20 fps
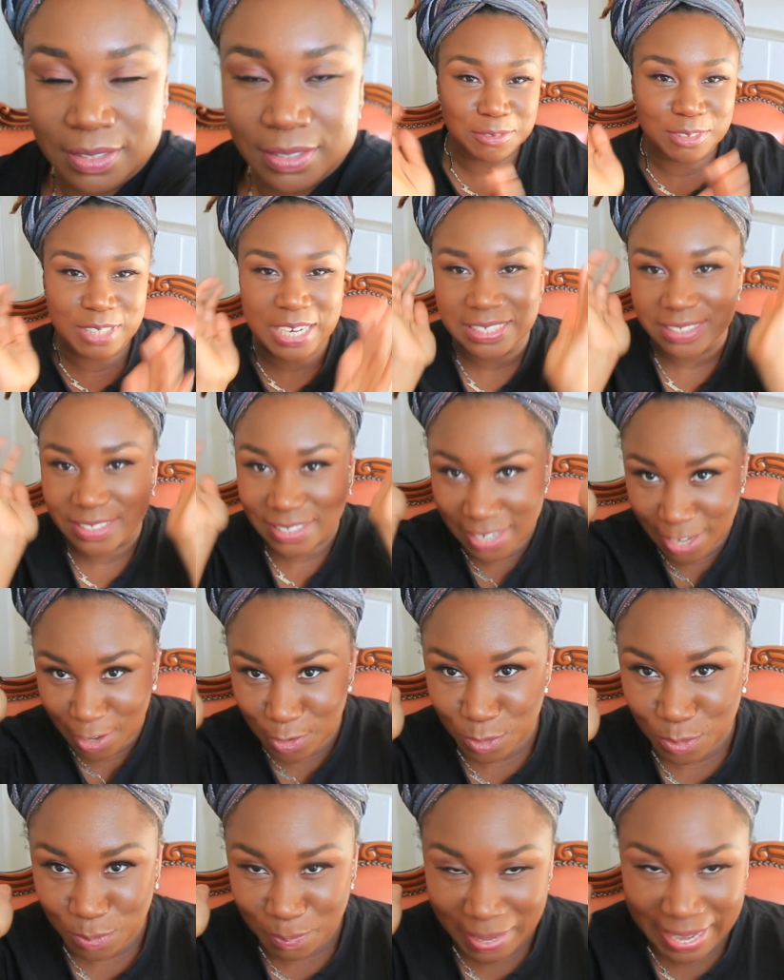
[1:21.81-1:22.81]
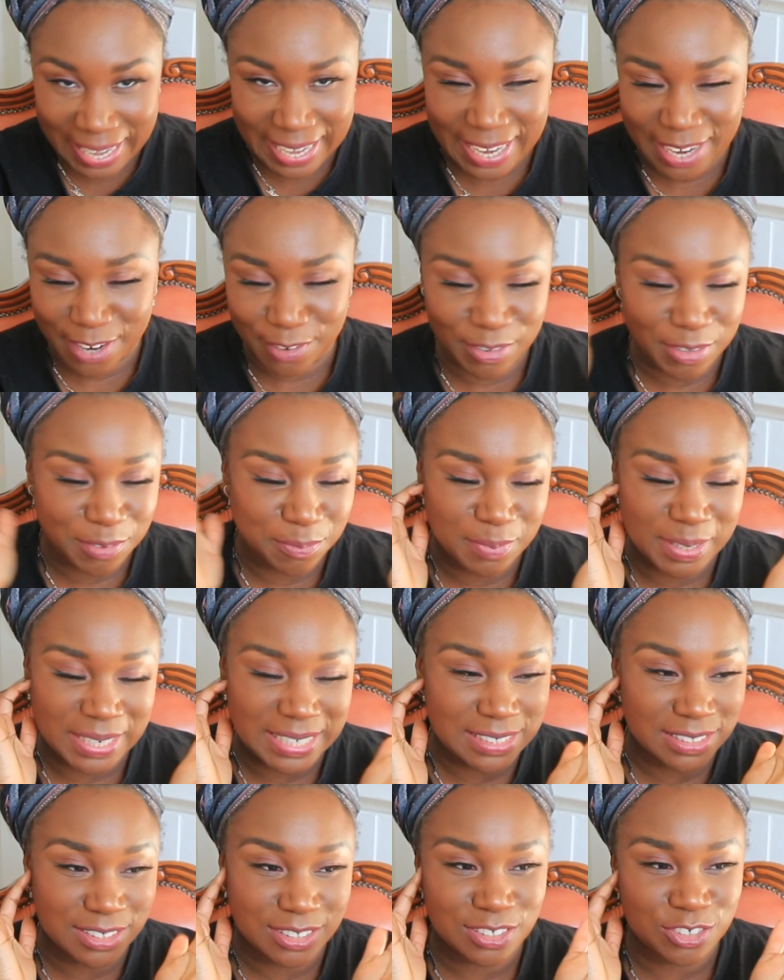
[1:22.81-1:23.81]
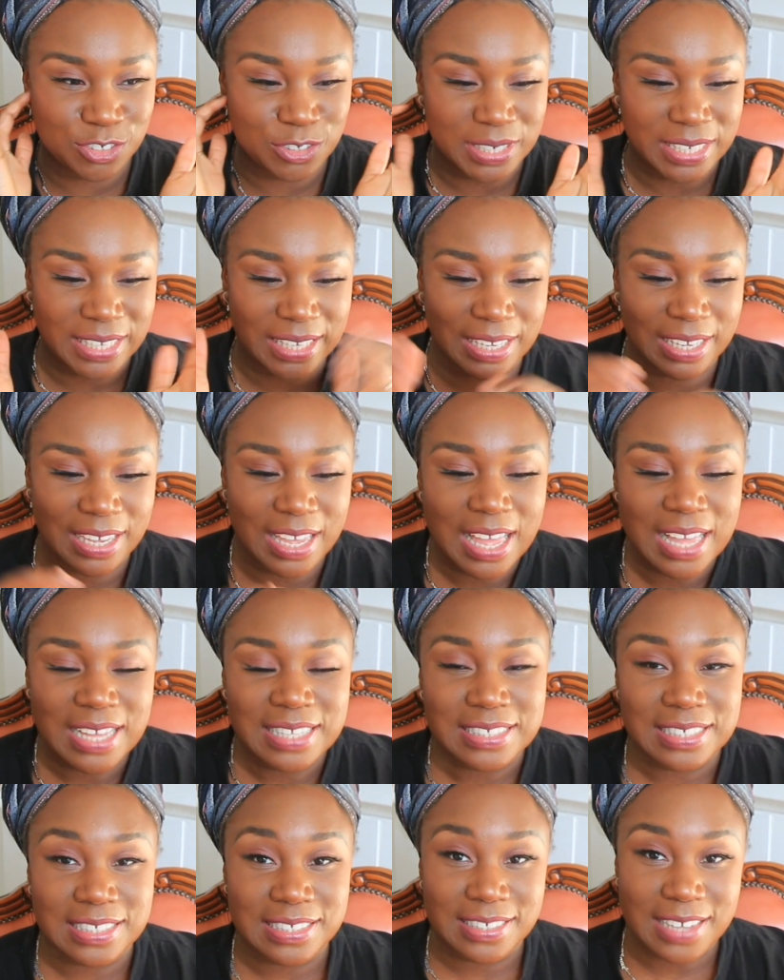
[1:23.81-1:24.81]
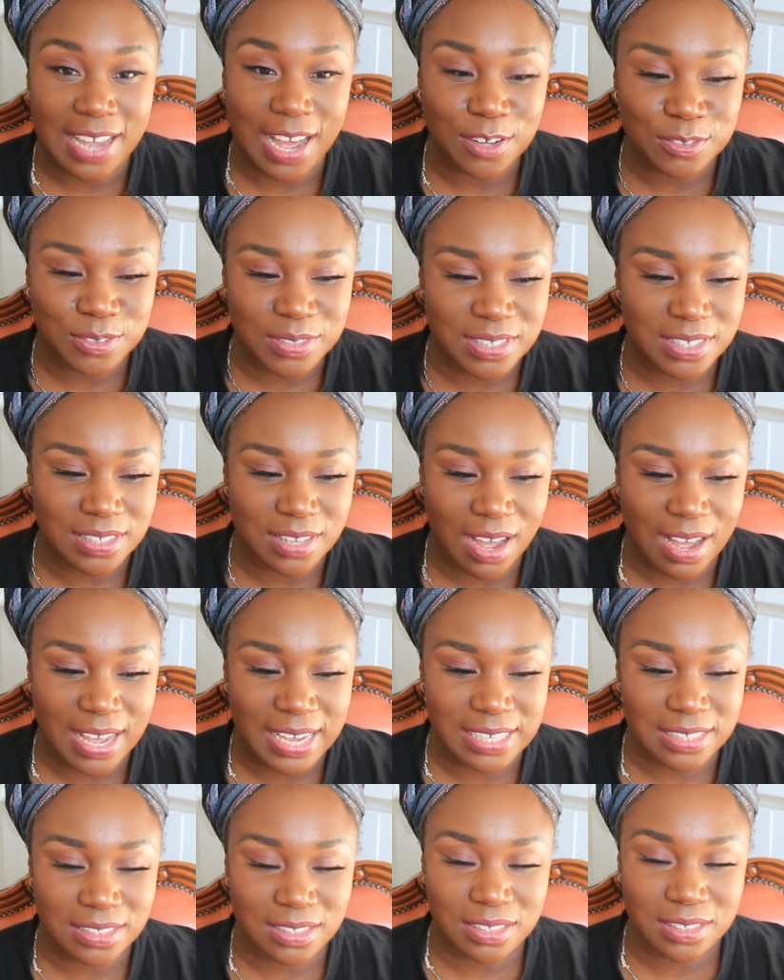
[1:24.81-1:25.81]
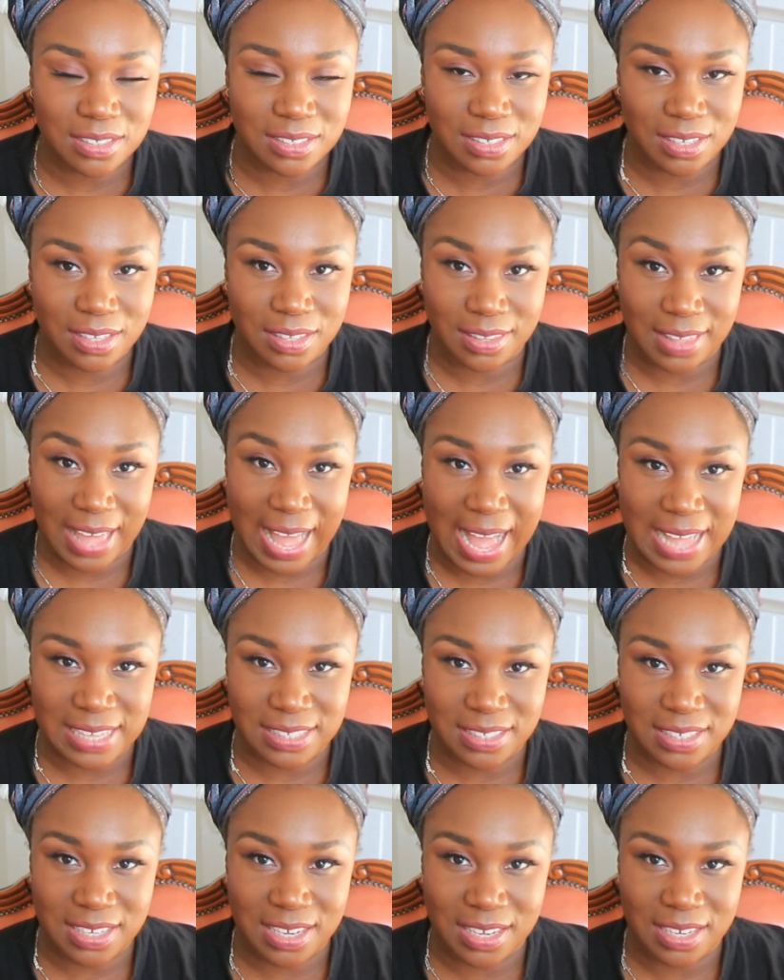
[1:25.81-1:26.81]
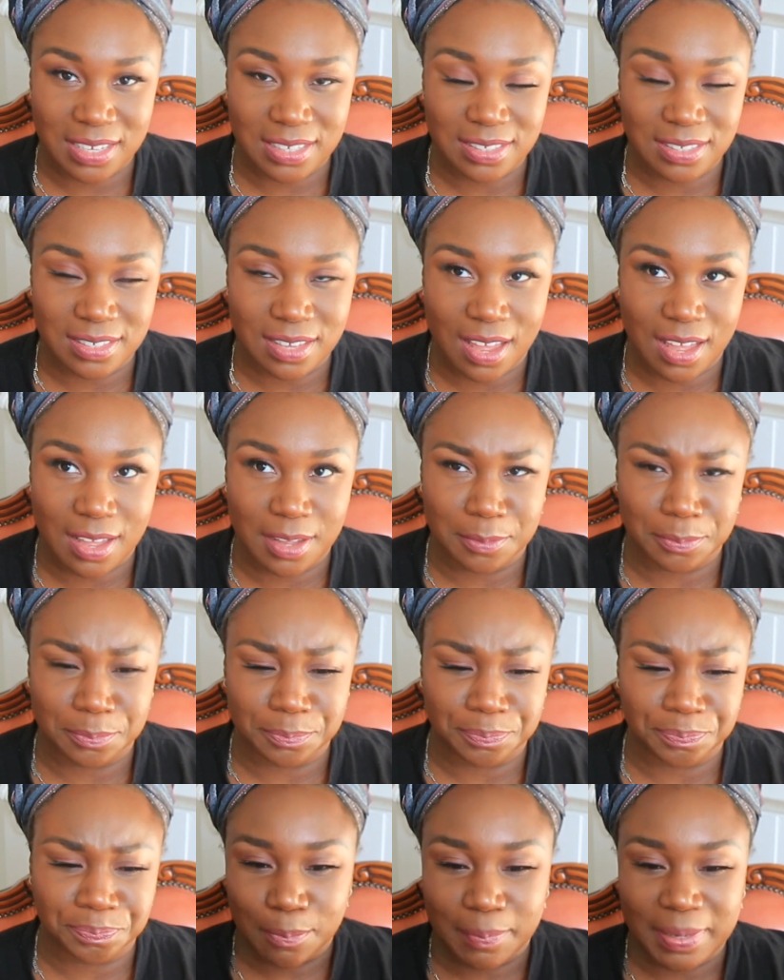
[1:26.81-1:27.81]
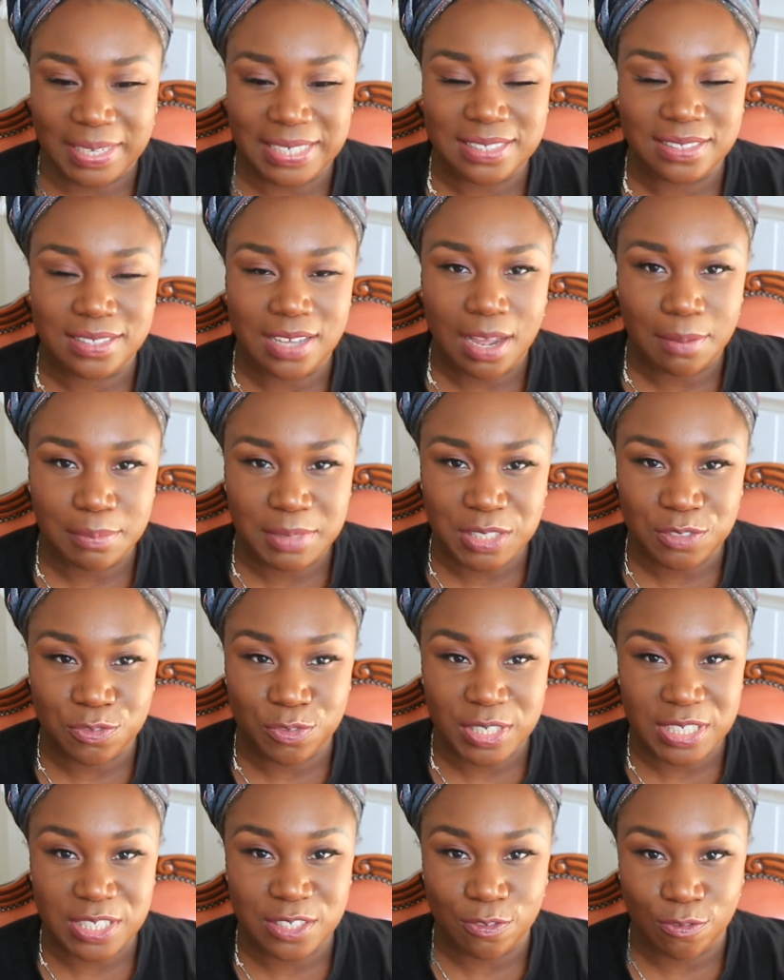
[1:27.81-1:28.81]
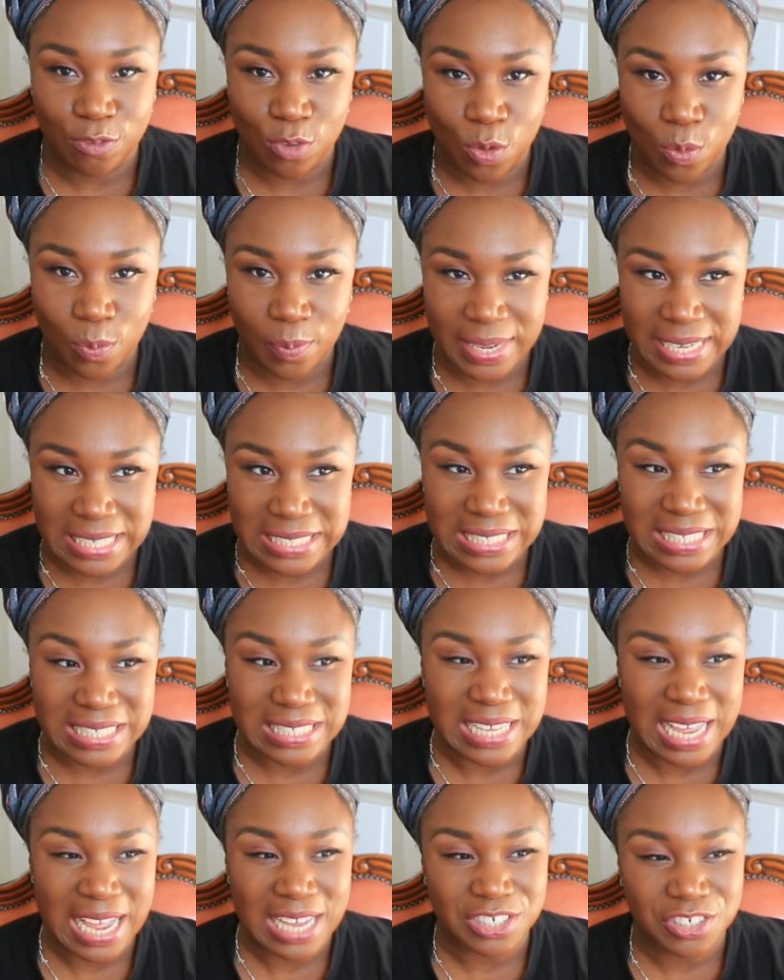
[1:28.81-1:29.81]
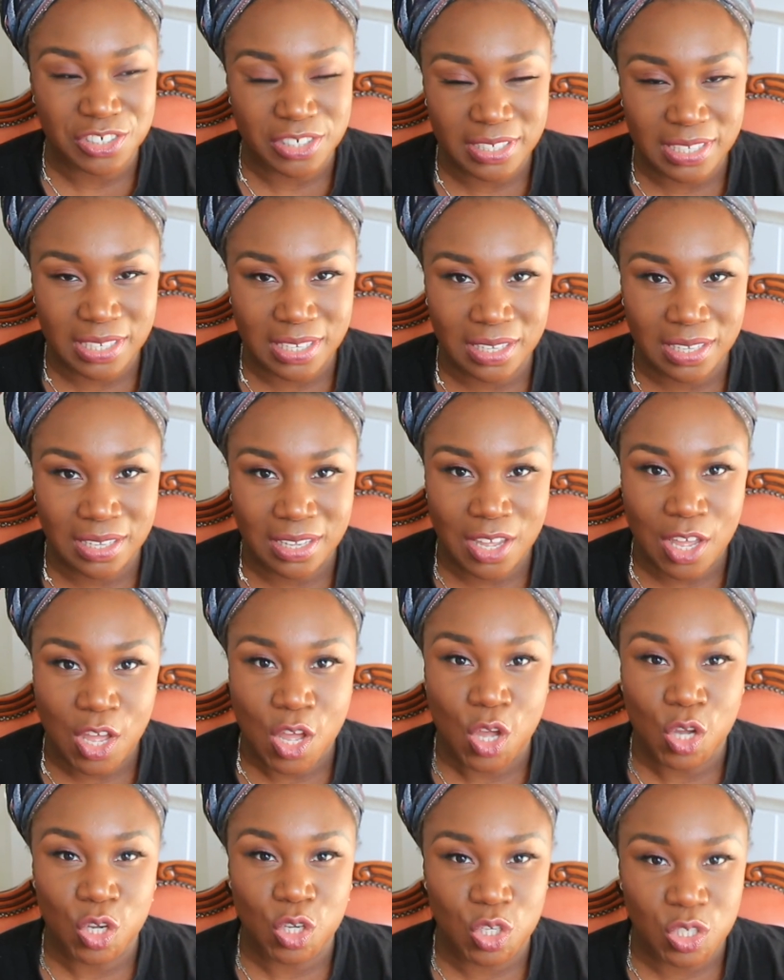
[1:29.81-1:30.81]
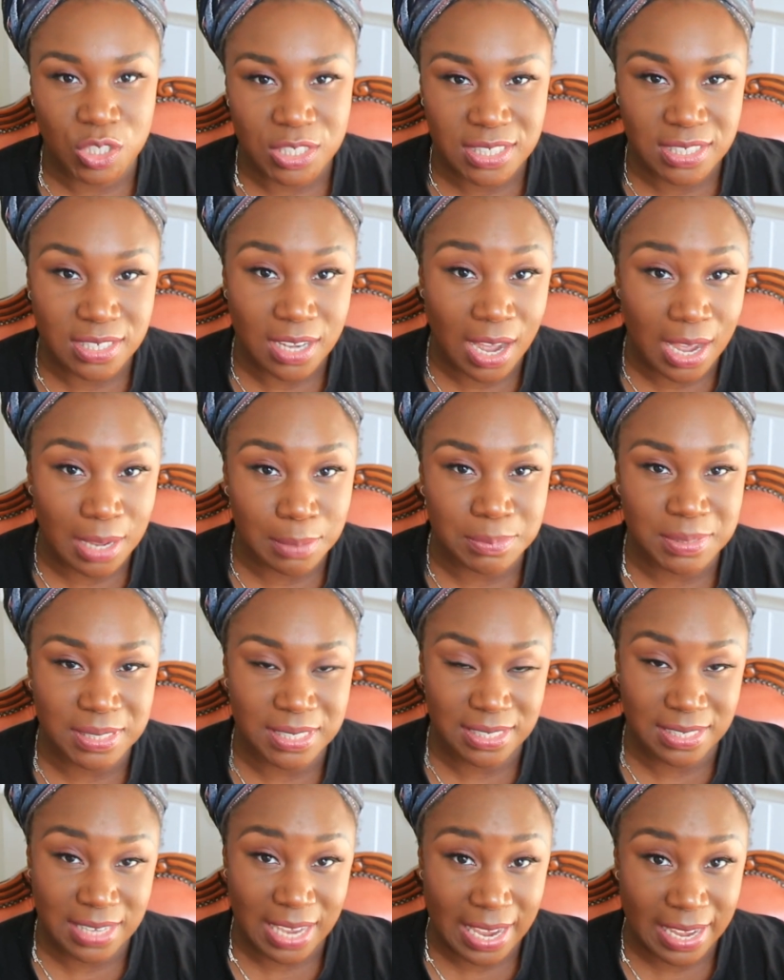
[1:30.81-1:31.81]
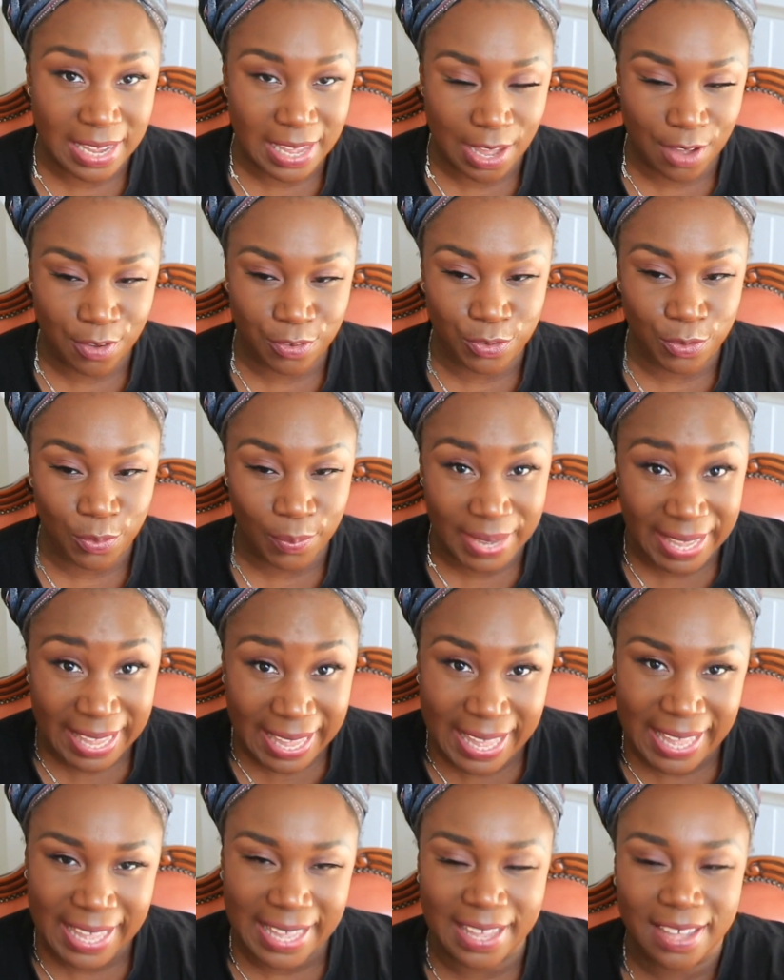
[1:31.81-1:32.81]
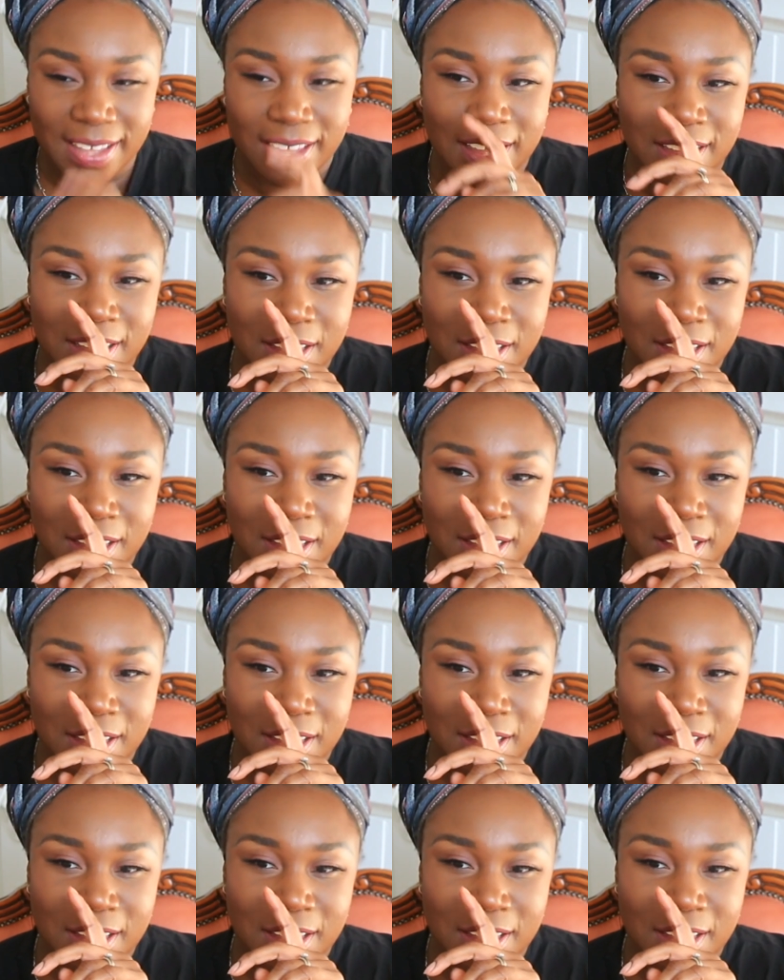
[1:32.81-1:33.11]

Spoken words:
I'm trying to get all my hair in, but it's tricky. The downside to that is by the time it's 3 to 4 weeks, it's actually a good time to take out your hair.